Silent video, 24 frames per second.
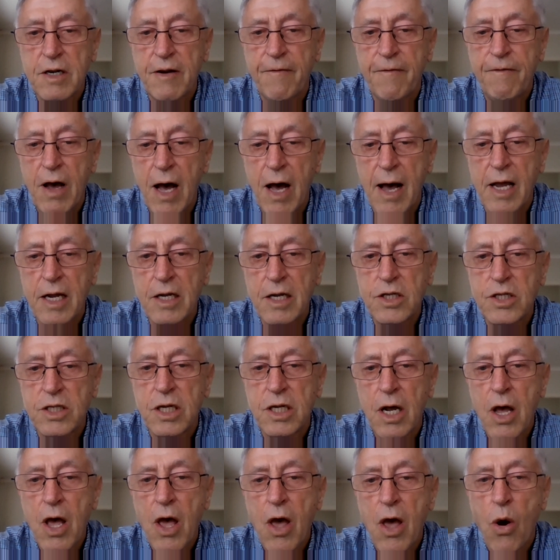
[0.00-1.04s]
device,
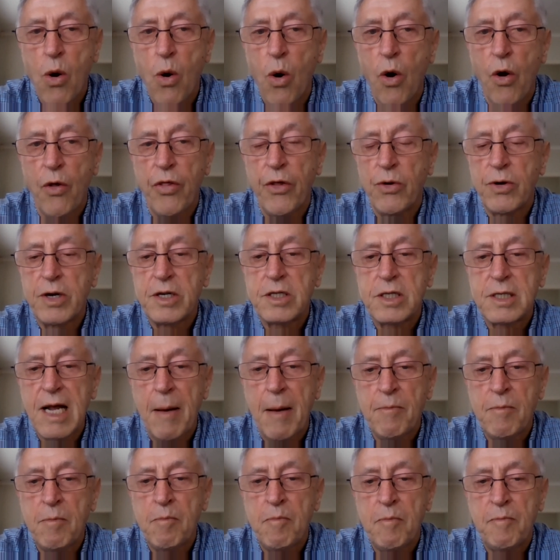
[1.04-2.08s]
or there is
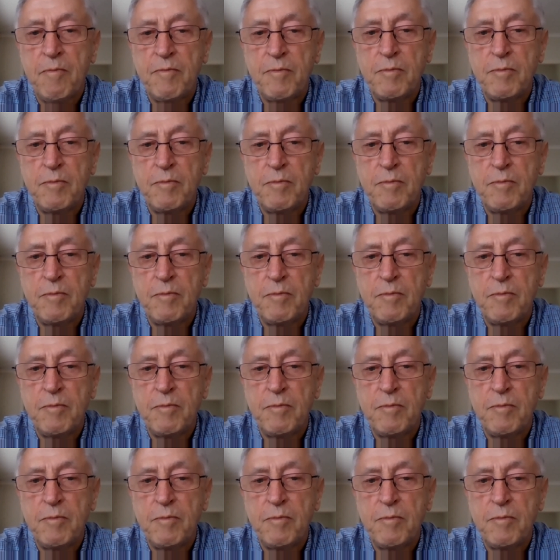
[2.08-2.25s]
some